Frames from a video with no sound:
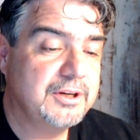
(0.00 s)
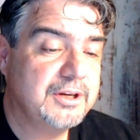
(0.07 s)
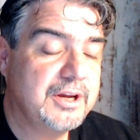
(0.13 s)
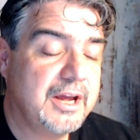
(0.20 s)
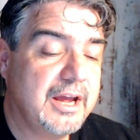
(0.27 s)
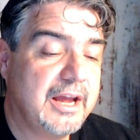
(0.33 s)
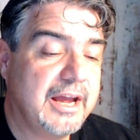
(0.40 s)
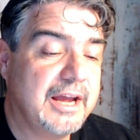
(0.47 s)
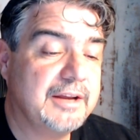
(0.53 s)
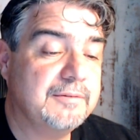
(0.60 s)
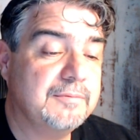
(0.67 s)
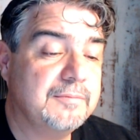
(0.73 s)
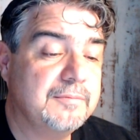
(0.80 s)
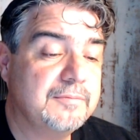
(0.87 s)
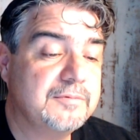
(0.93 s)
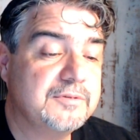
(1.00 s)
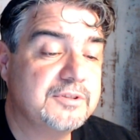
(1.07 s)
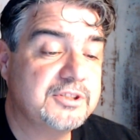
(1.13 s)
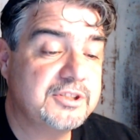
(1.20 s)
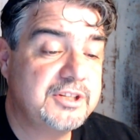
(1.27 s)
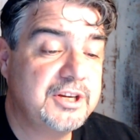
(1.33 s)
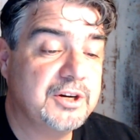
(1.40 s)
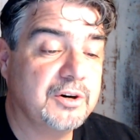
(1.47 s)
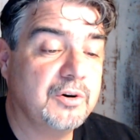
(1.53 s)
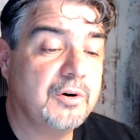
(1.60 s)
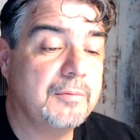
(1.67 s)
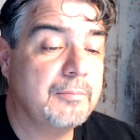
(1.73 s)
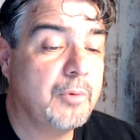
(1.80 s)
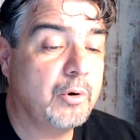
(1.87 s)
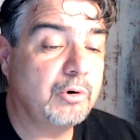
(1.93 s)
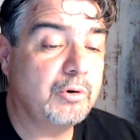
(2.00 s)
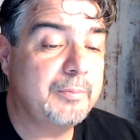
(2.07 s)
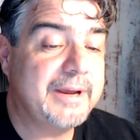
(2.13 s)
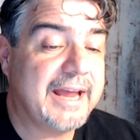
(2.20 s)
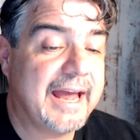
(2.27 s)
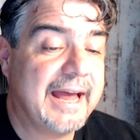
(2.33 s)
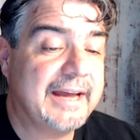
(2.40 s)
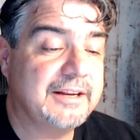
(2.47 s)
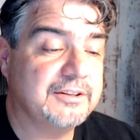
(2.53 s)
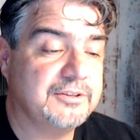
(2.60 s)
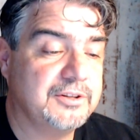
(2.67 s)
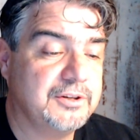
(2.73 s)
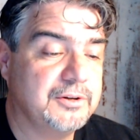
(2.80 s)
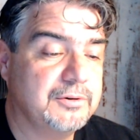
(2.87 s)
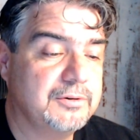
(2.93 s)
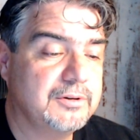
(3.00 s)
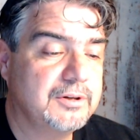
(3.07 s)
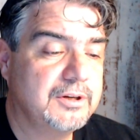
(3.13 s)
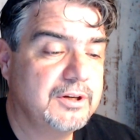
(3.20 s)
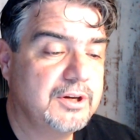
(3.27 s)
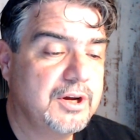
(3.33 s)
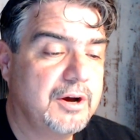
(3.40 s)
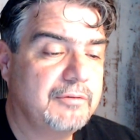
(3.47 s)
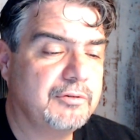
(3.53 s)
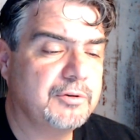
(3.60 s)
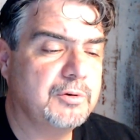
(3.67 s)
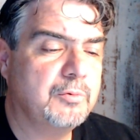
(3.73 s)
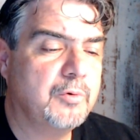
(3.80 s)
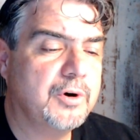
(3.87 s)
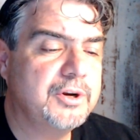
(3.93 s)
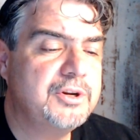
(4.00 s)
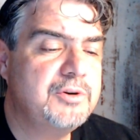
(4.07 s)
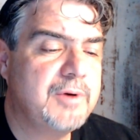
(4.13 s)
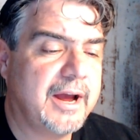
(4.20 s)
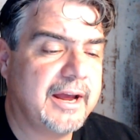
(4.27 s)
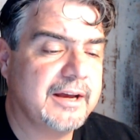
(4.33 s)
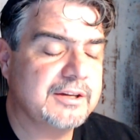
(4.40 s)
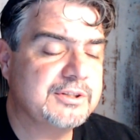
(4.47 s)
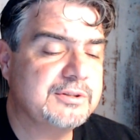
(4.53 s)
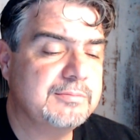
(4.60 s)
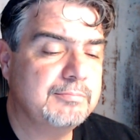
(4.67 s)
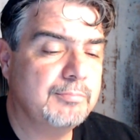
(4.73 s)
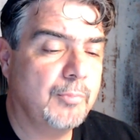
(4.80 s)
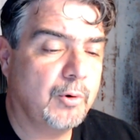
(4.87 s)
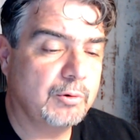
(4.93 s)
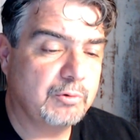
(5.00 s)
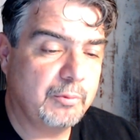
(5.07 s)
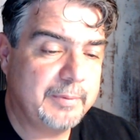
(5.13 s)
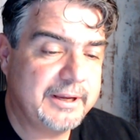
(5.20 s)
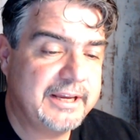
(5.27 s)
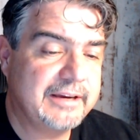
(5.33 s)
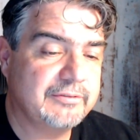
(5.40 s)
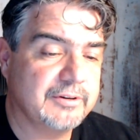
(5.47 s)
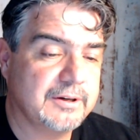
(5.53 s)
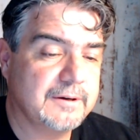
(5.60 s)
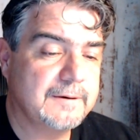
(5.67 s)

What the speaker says: and still more will be added to you. For the one who has, more will be given.